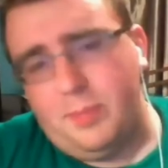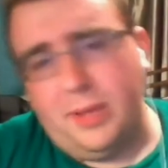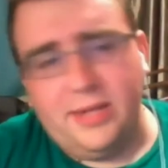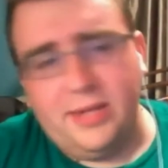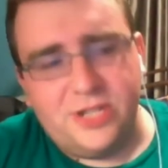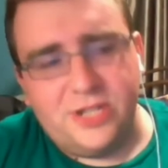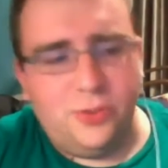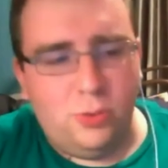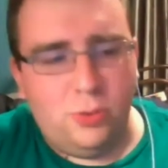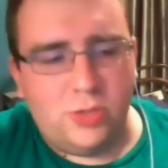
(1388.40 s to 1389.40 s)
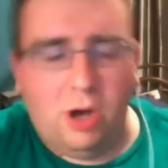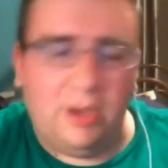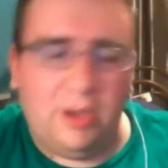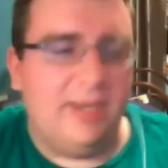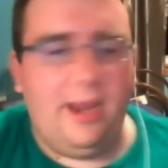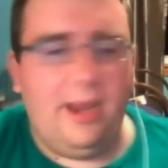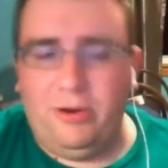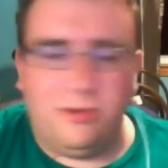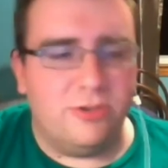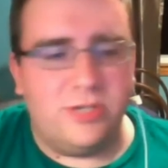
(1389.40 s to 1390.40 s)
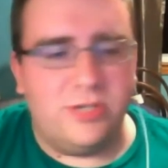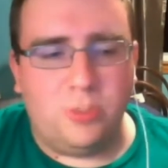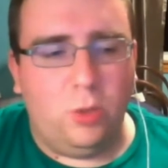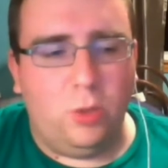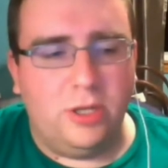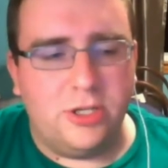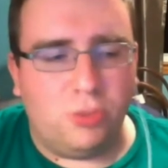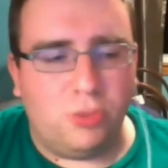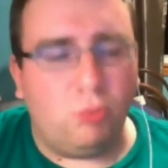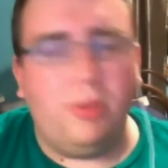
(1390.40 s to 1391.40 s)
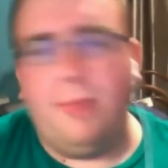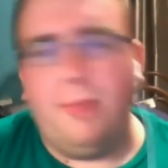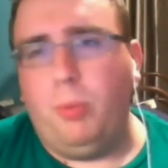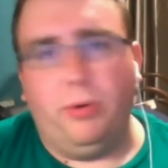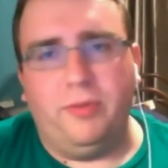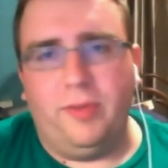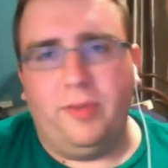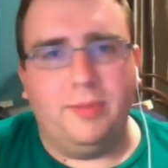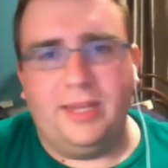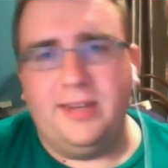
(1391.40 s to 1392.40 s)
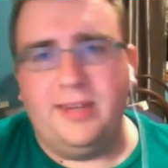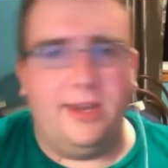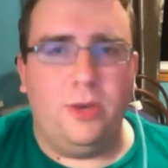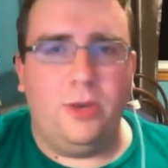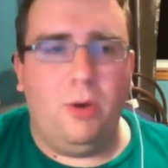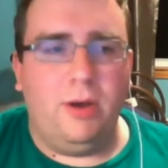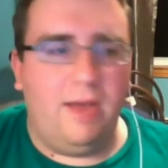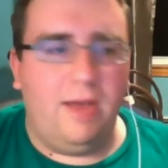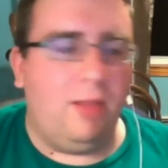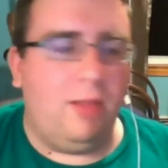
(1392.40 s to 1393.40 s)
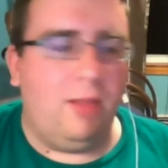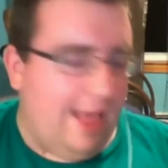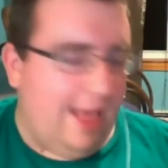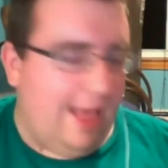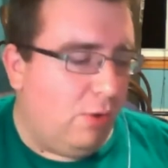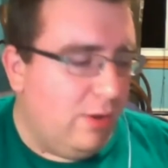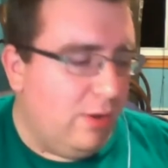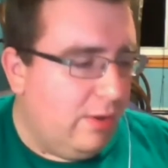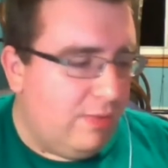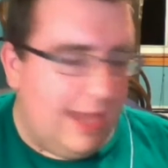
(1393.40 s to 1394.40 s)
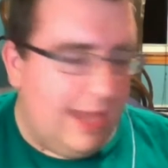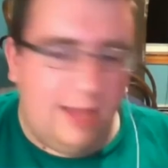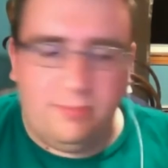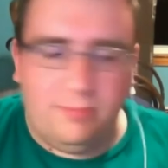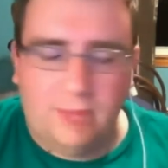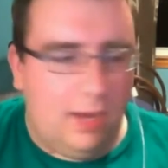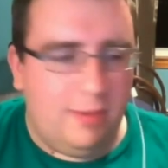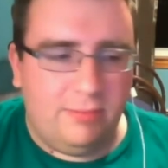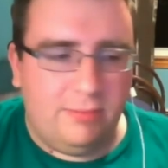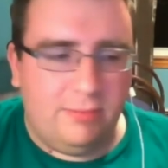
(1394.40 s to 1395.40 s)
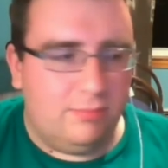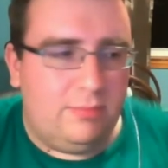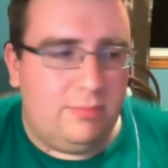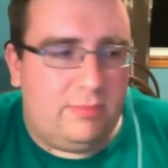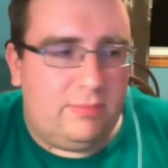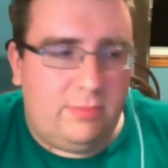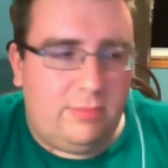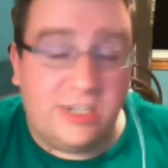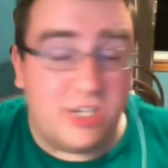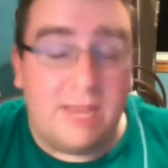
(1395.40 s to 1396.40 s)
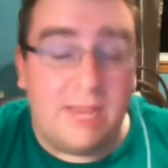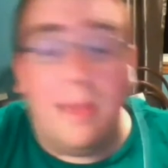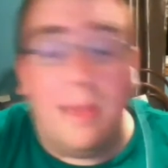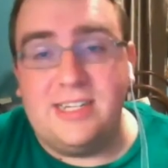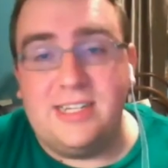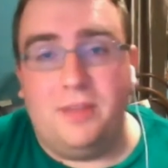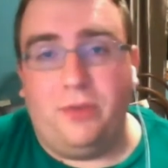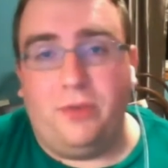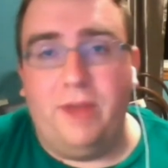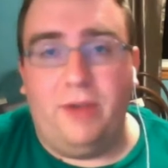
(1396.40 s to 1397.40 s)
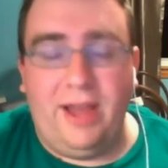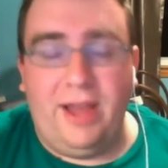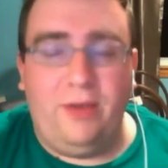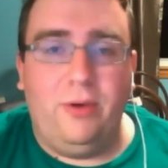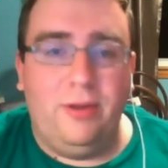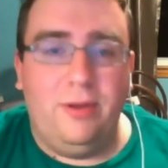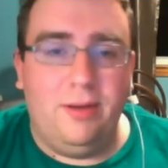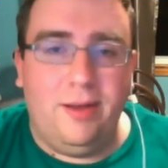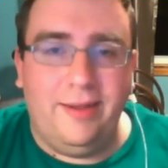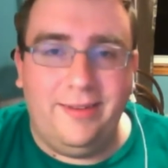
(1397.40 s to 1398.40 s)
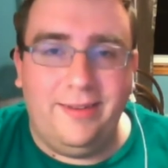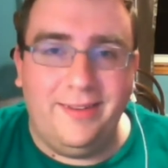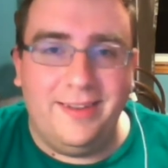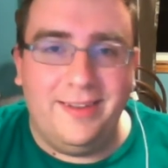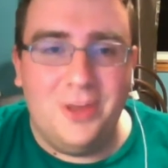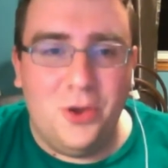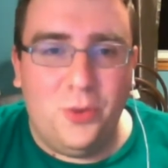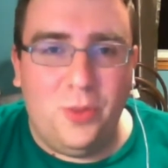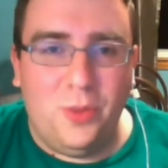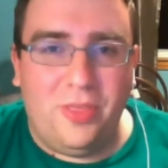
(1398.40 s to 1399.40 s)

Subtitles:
into talking characters was really important for them to continue on. I feel like now they can just keep making stuff forever now. With